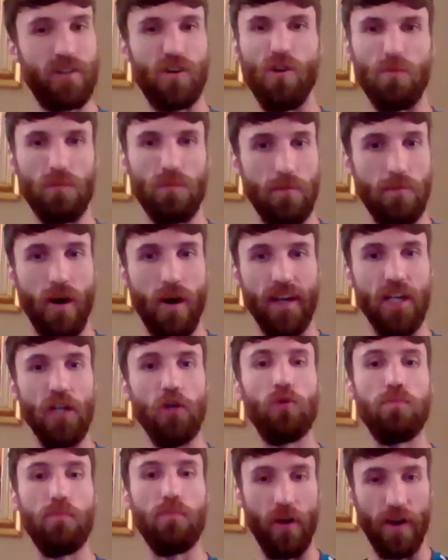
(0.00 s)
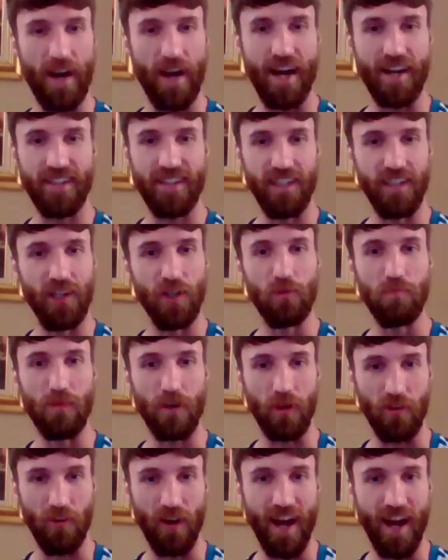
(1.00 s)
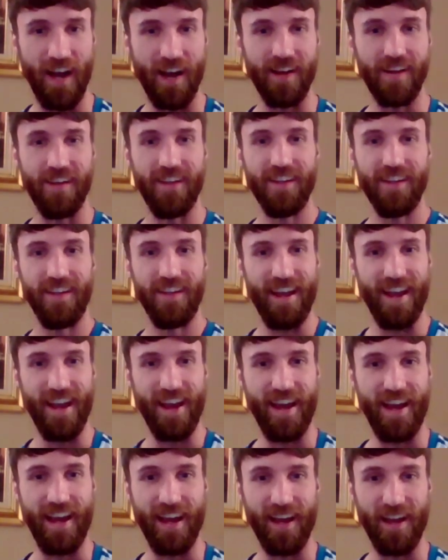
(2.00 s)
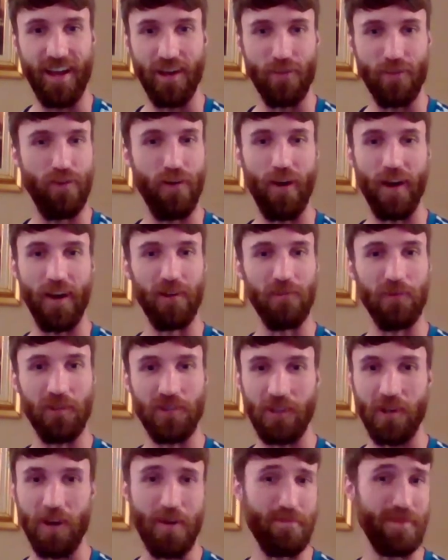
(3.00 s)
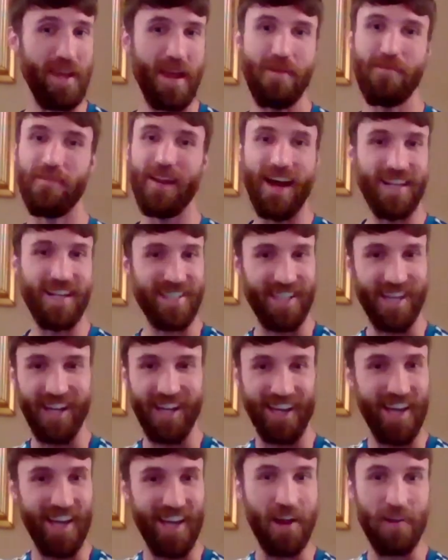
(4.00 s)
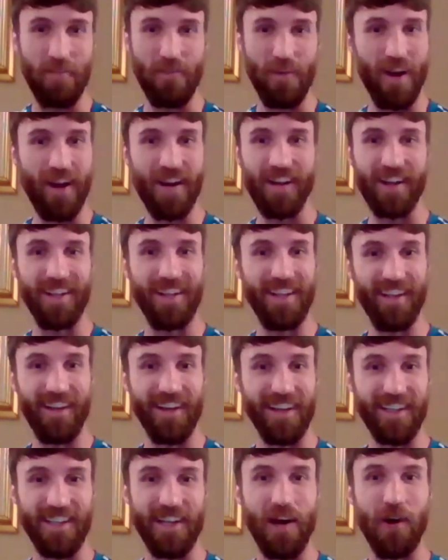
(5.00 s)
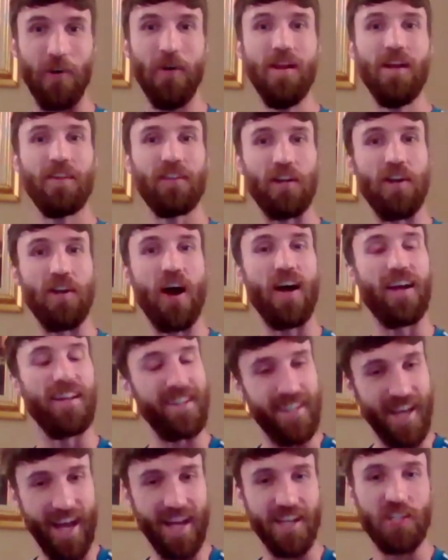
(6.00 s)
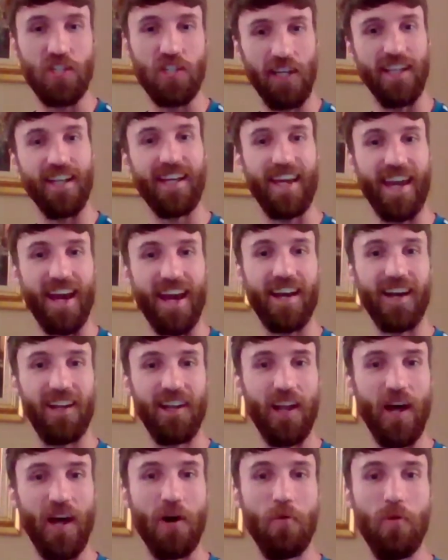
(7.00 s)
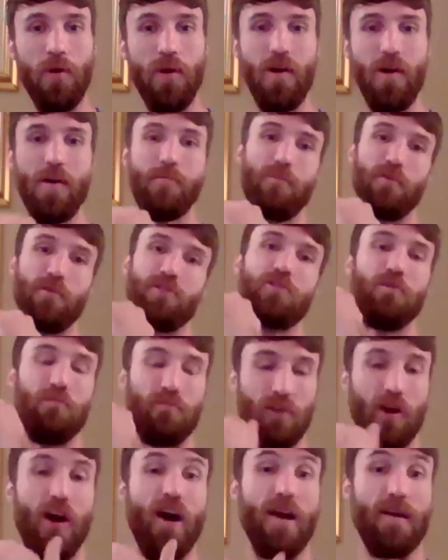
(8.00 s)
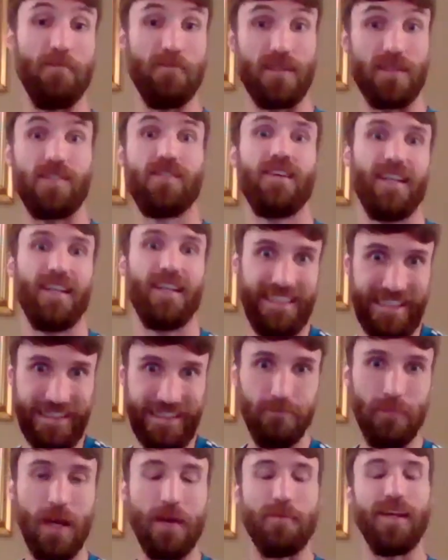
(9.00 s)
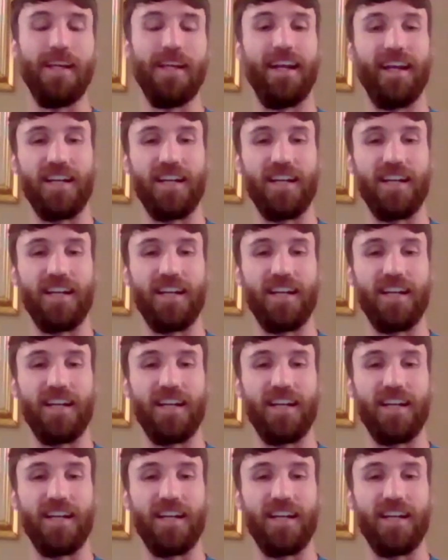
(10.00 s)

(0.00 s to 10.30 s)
come to mind, Luke Moriarty and Luke McGrath uh, in a final one time, them lads can kick vertically, like, you know, they're not intentionally kicking low, but sometimes maybe an